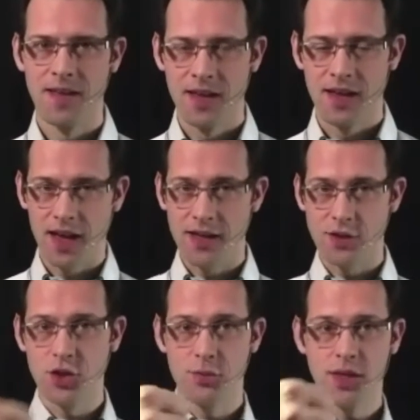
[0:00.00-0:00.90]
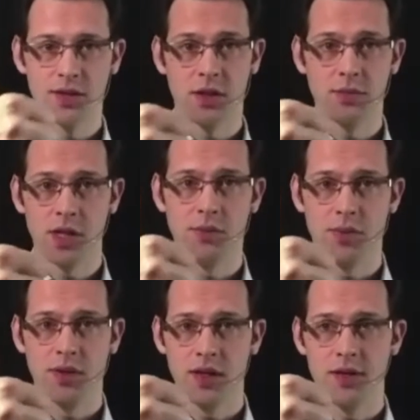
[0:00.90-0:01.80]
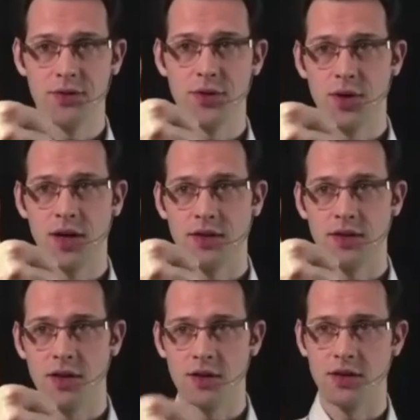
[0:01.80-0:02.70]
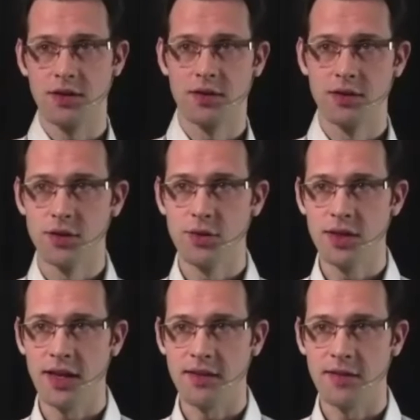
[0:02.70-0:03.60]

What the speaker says: And show me a thumbs up if you are done doing that.